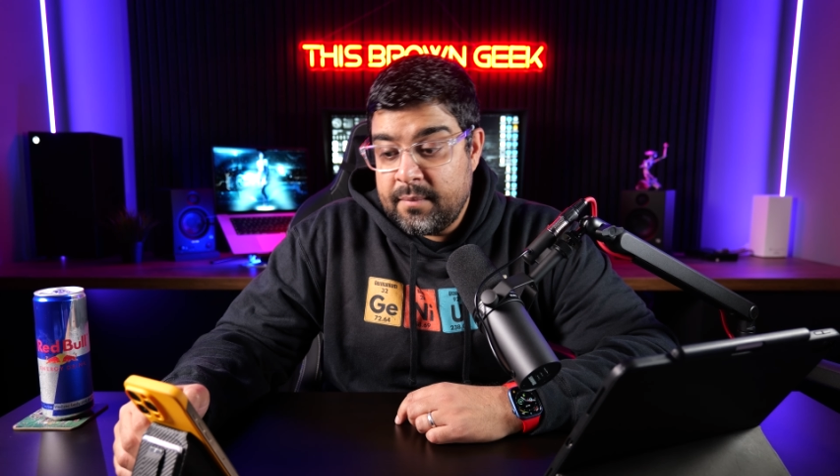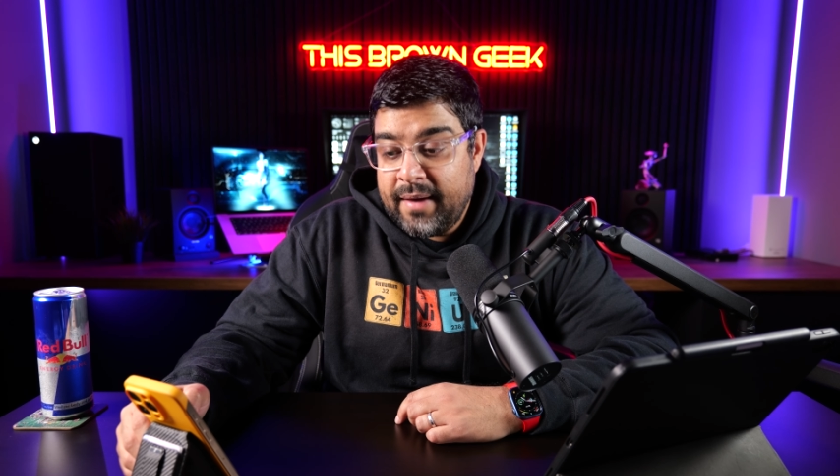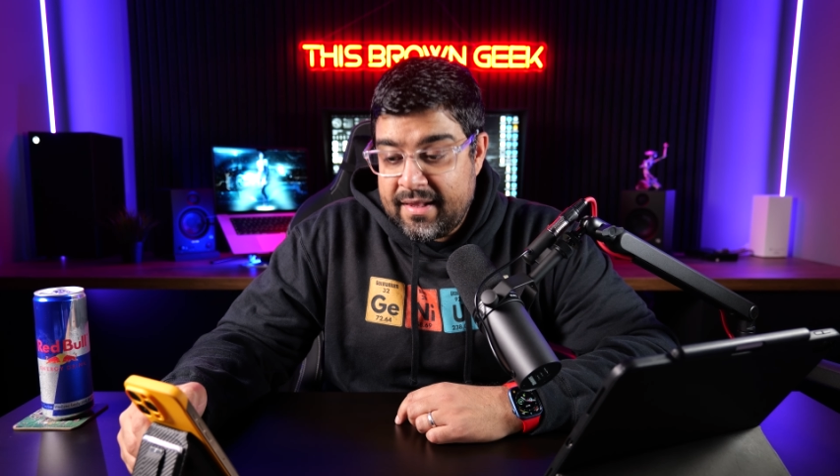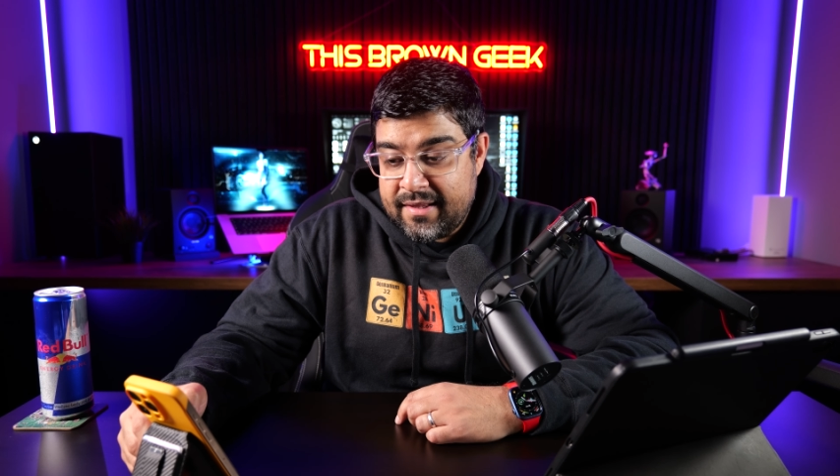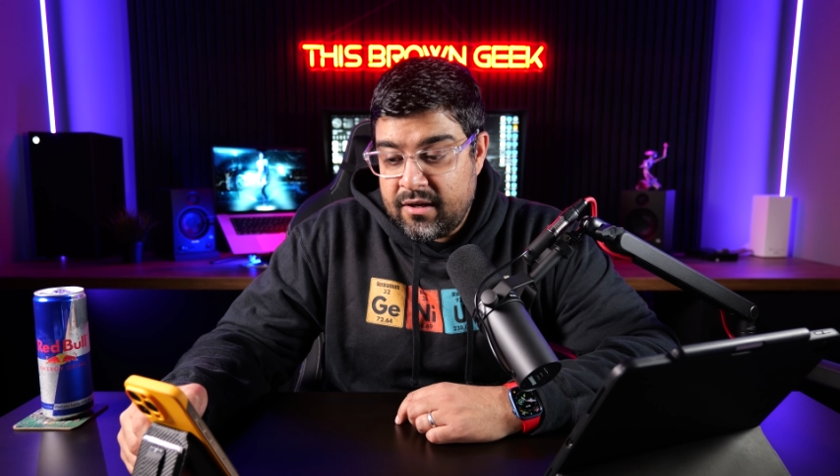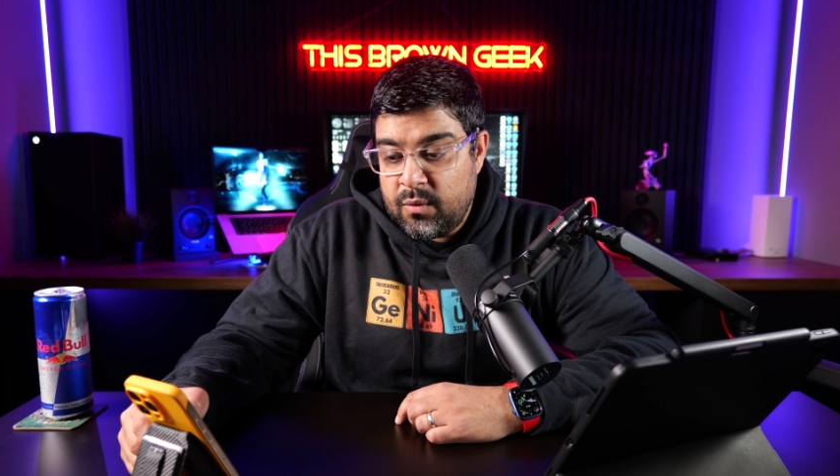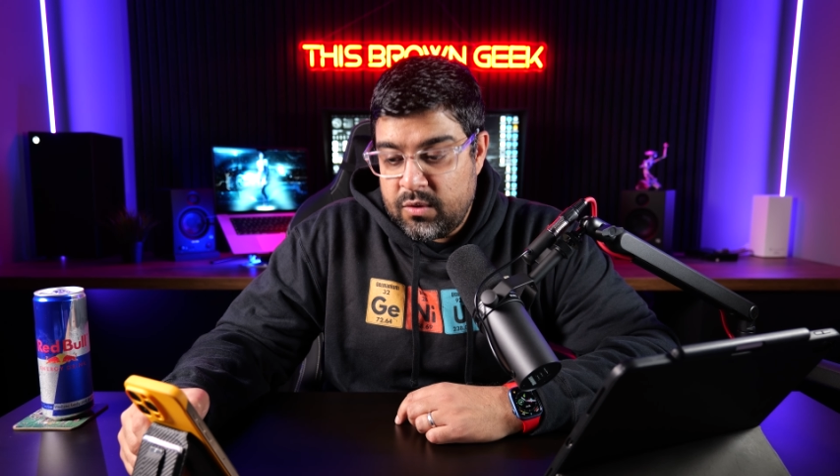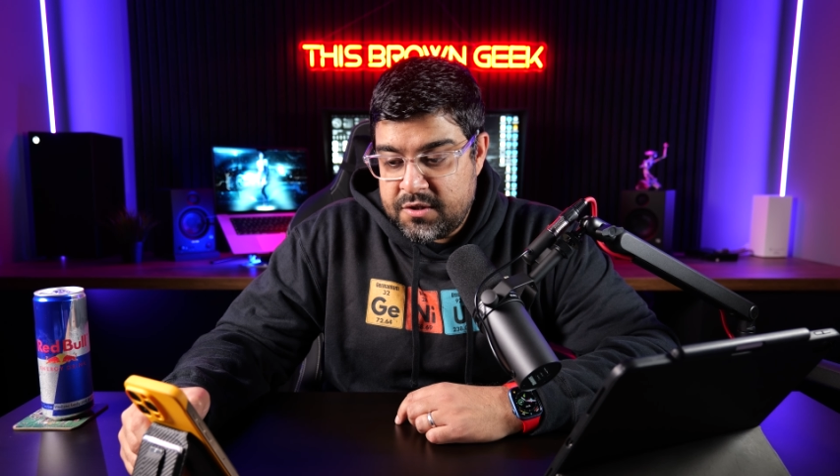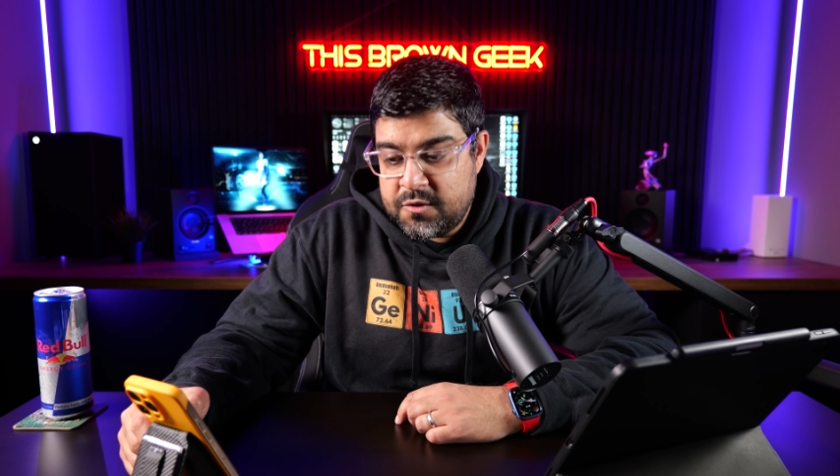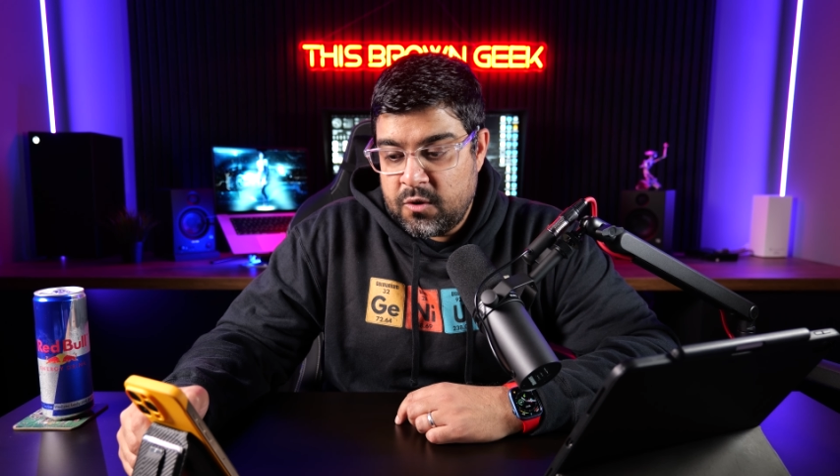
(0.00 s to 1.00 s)
the main thing I
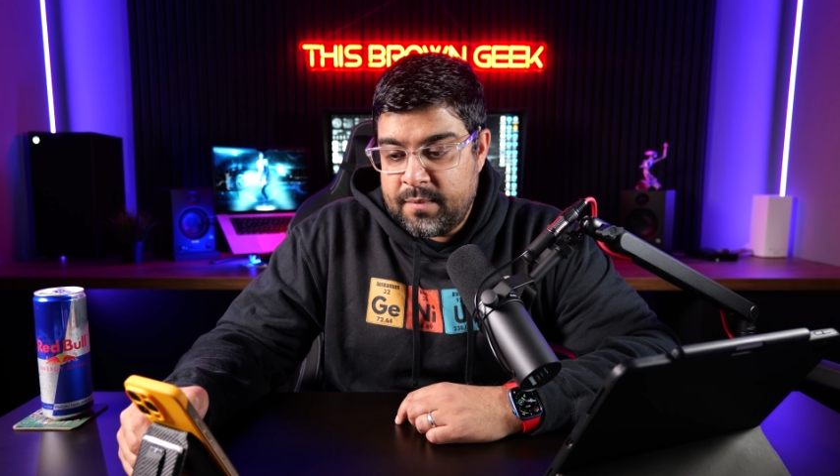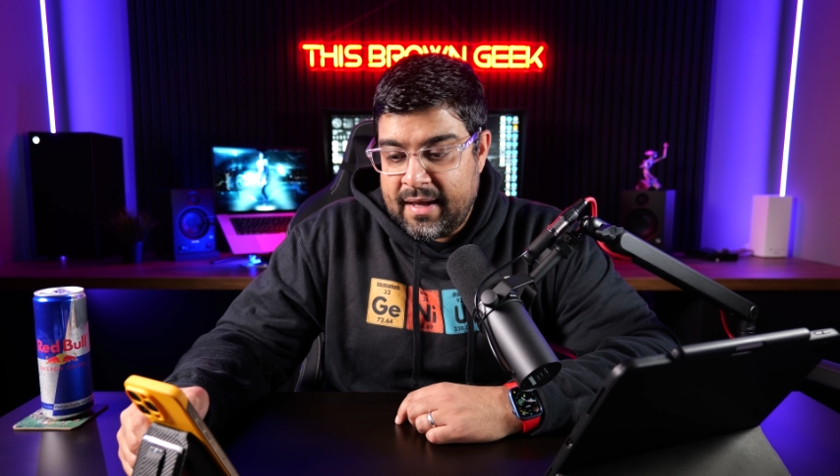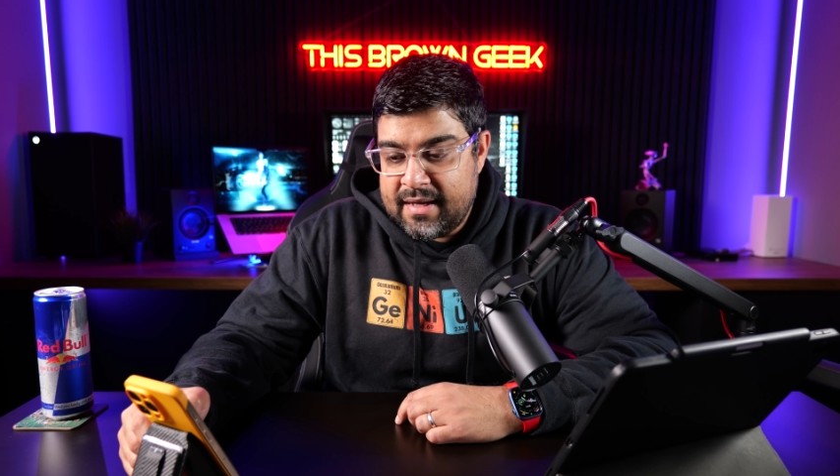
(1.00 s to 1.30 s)
want to talk about